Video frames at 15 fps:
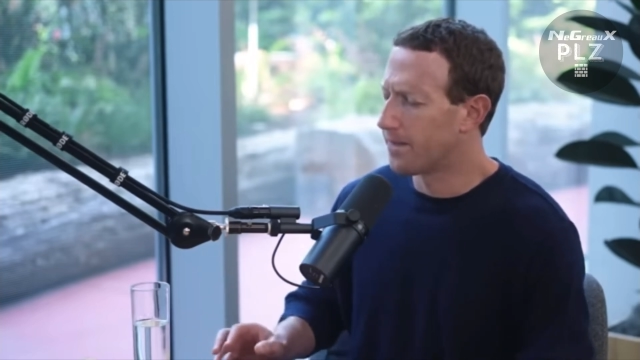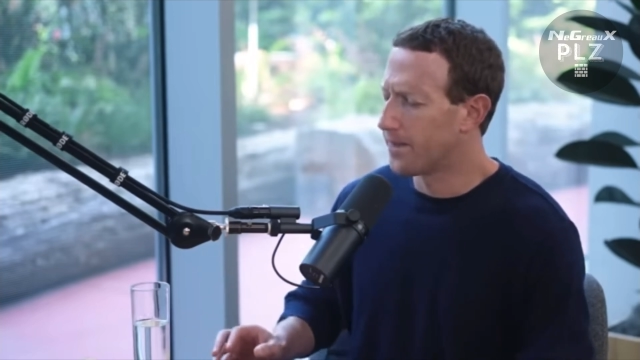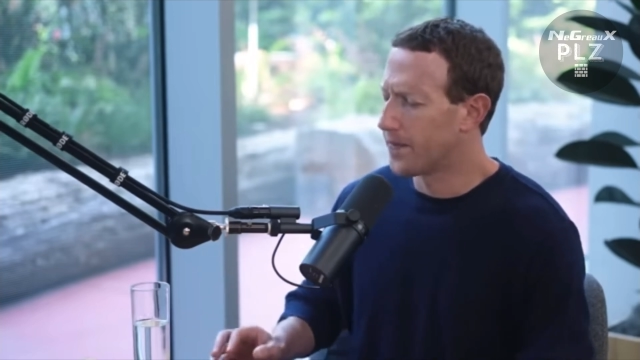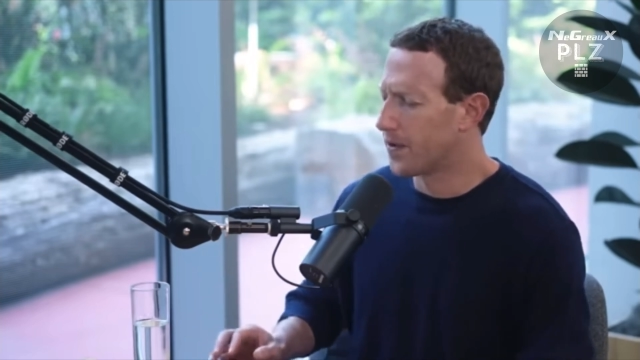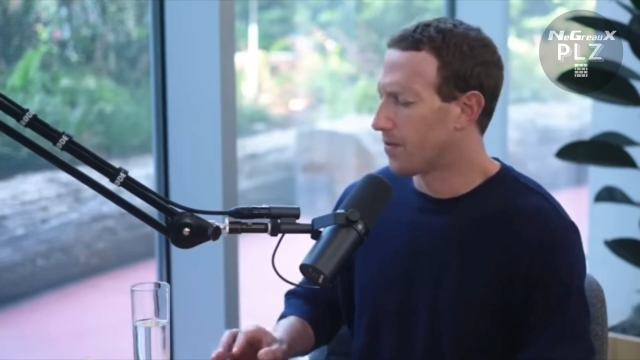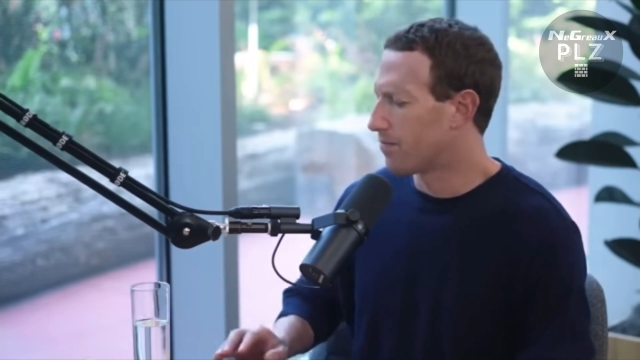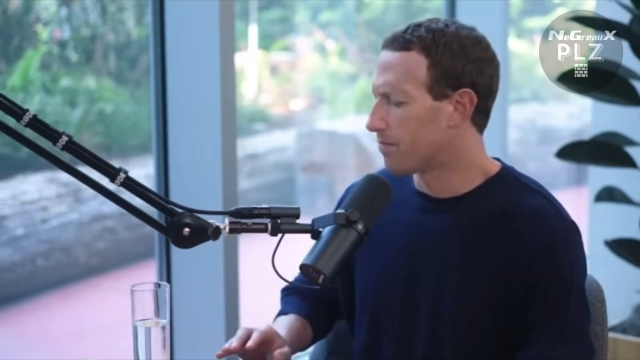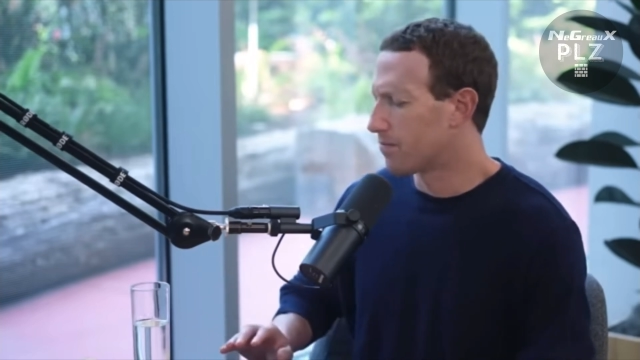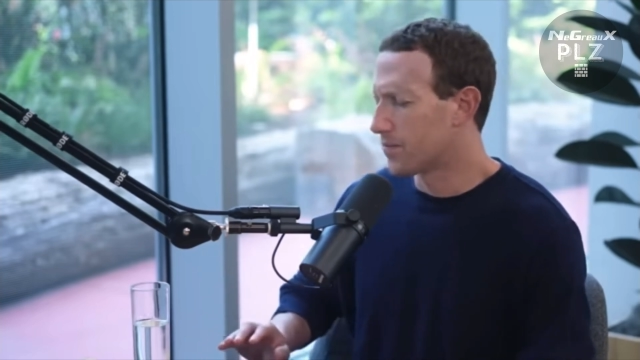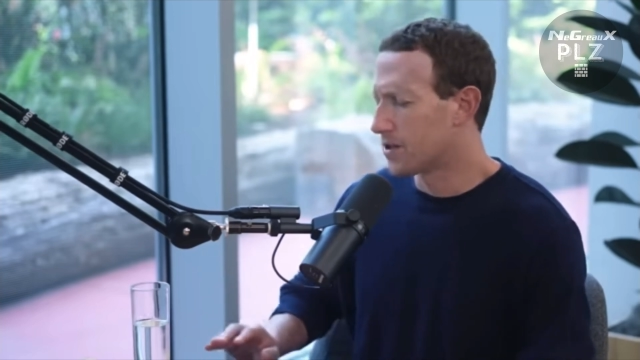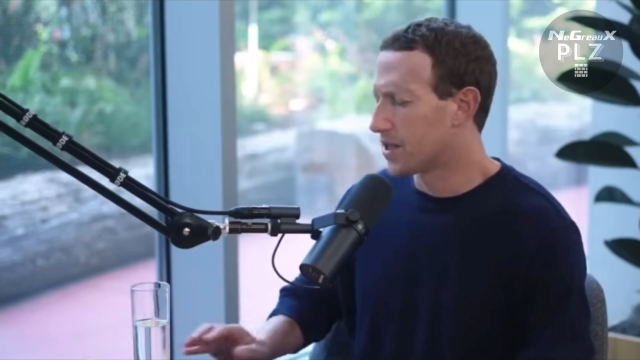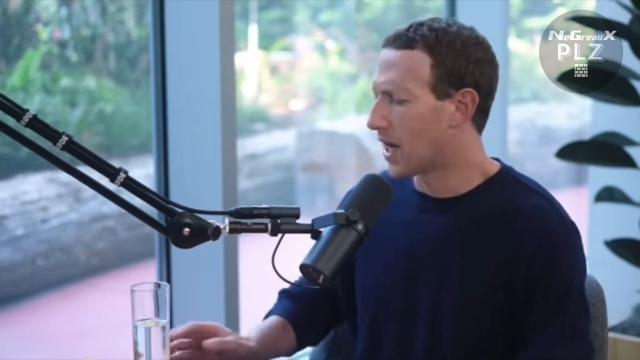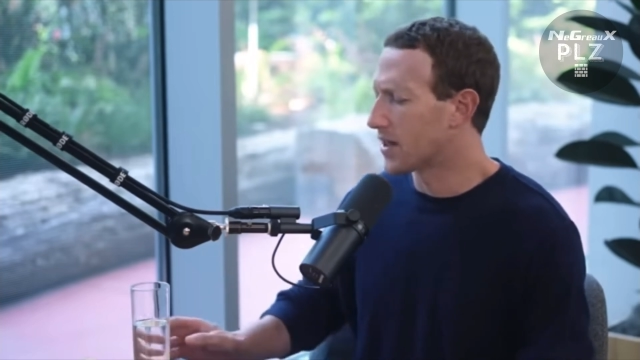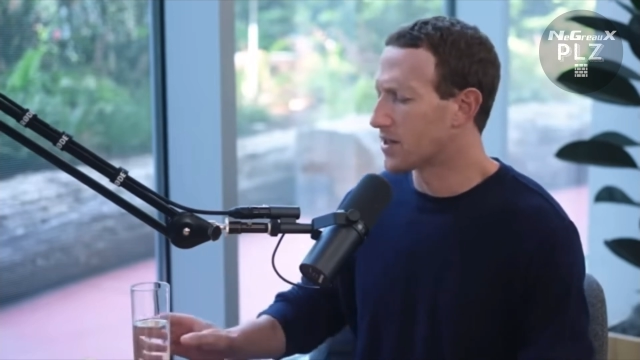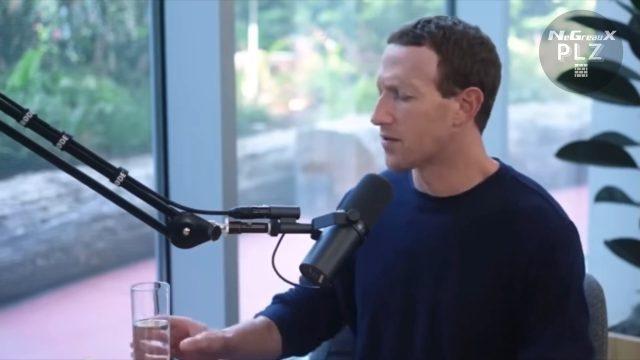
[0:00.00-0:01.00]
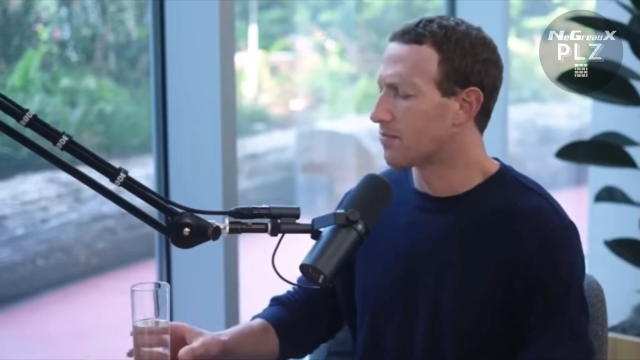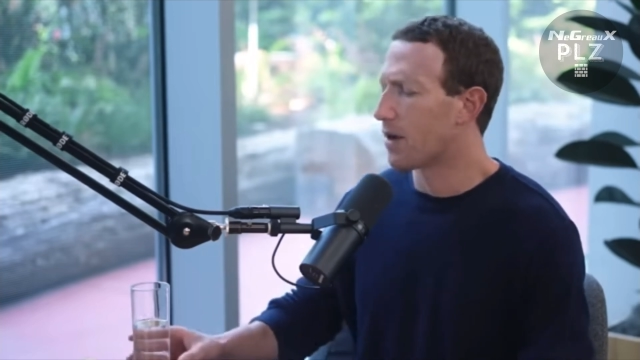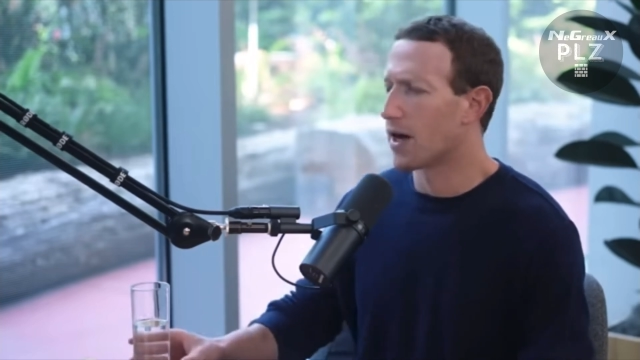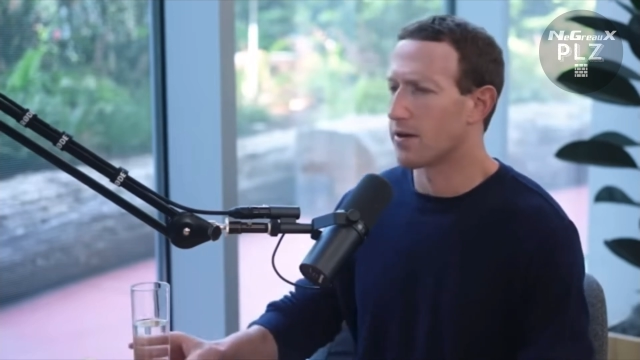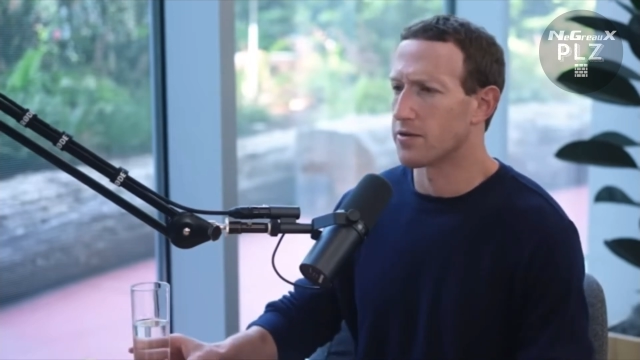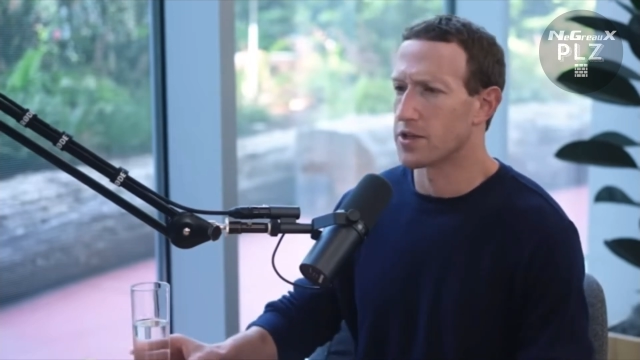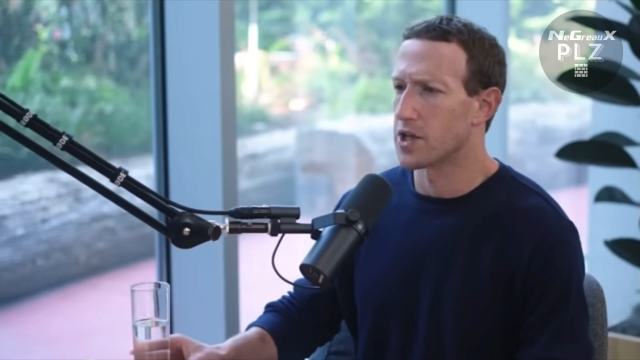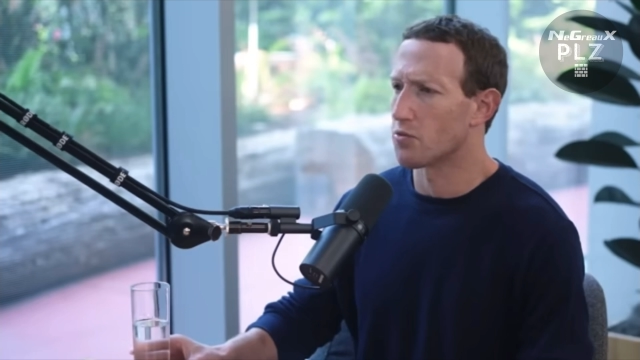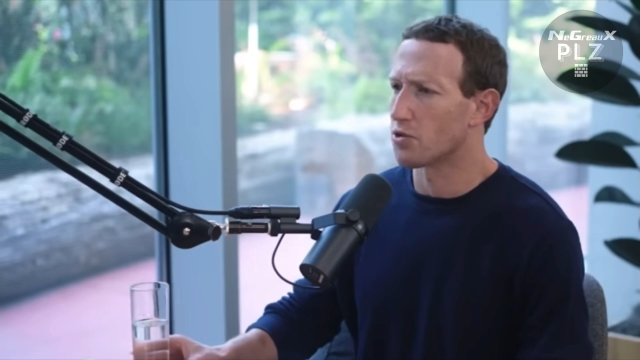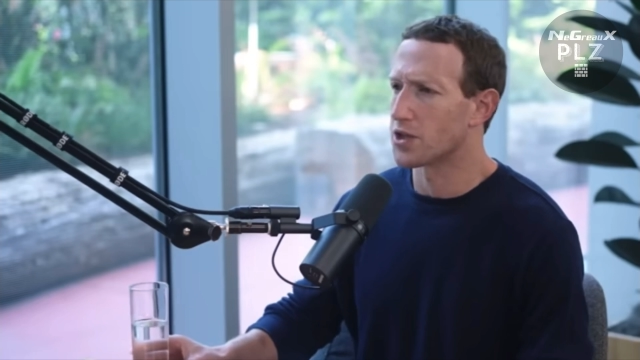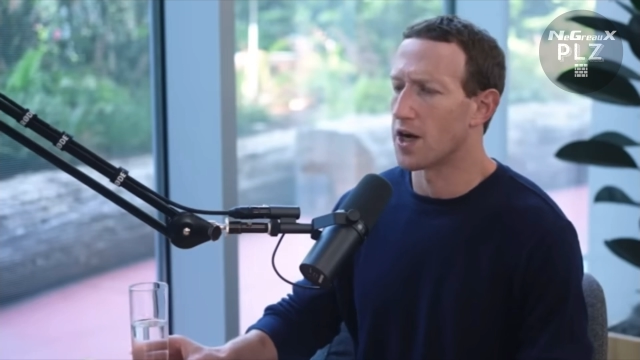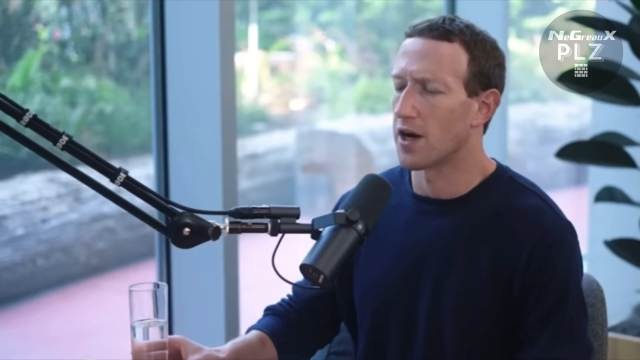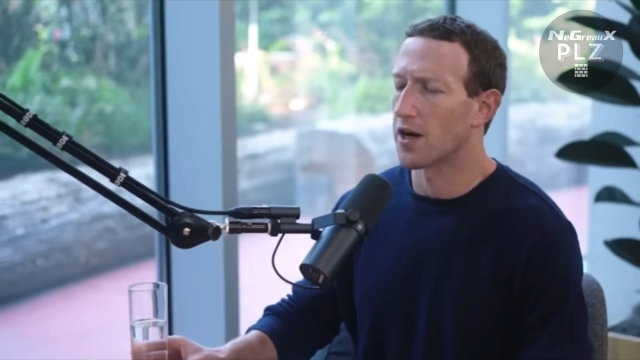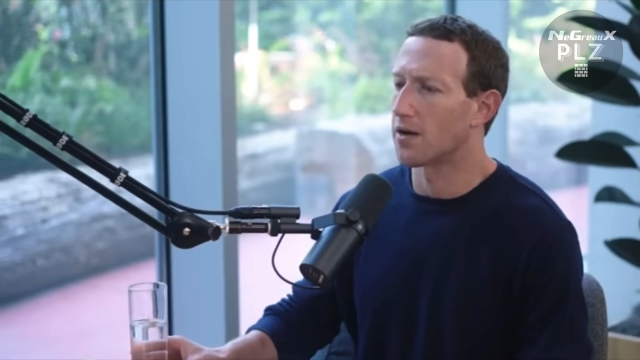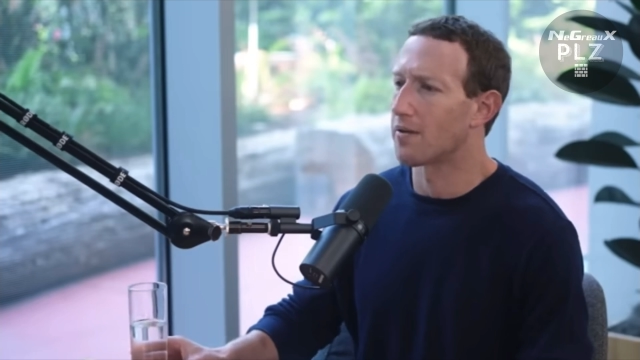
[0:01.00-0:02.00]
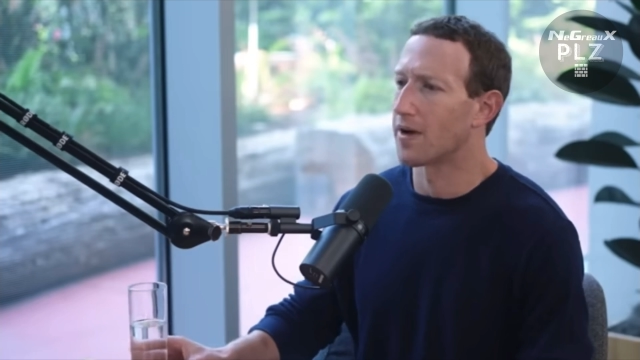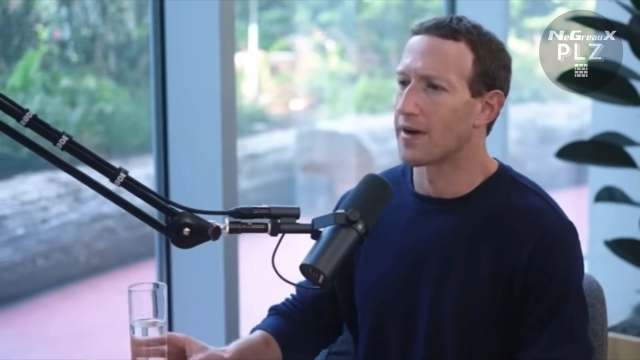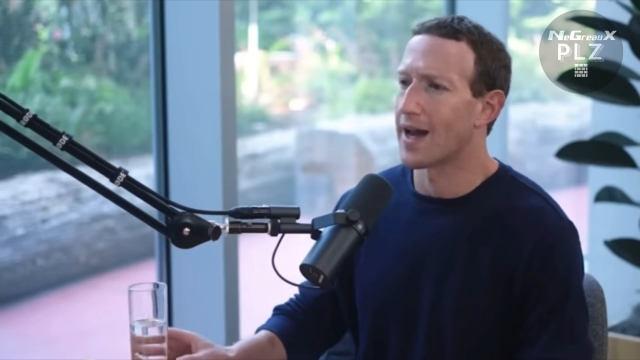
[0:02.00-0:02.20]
the size of models that we're talking about